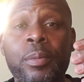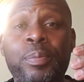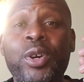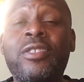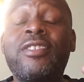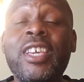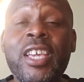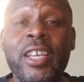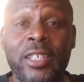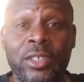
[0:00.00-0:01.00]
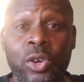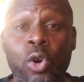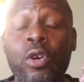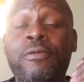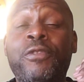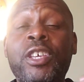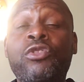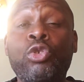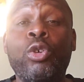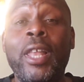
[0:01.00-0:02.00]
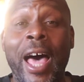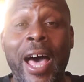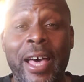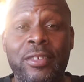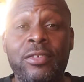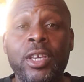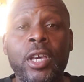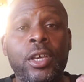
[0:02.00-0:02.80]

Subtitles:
pretend or visualize